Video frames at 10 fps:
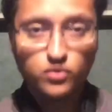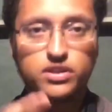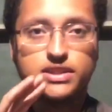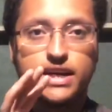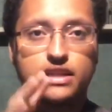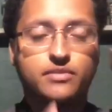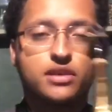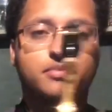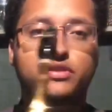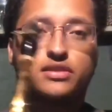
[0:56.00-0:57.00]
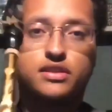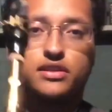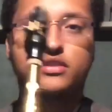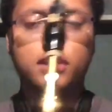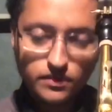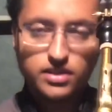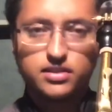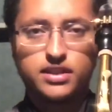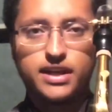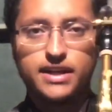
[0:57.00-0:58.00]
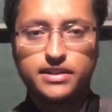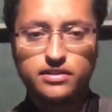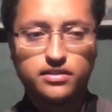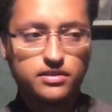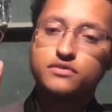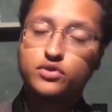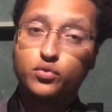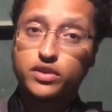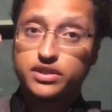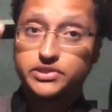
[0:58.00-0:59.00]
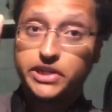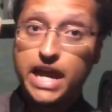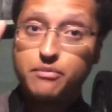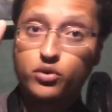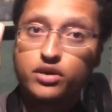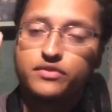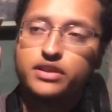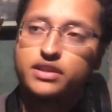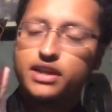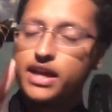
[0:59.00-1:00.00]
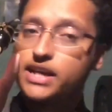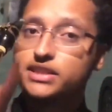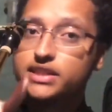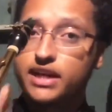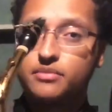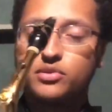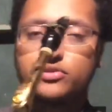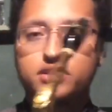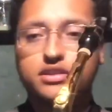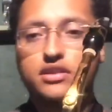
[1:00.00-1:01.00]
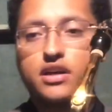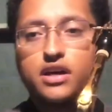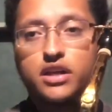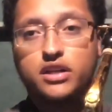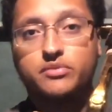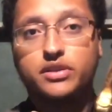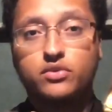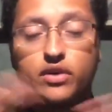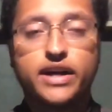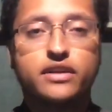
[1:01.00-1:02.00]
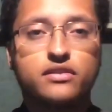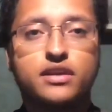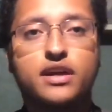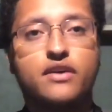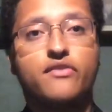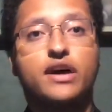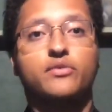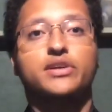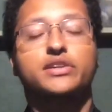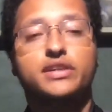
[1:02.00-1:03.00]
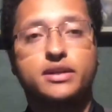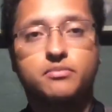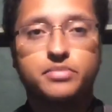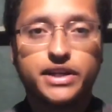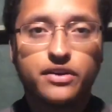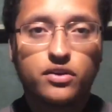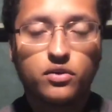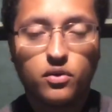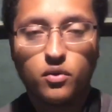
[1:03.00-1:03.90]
So what a jazz mouthpiece does is that ideally you want the chamber of it, the inside portion, to be wider. That way you can get a bigger,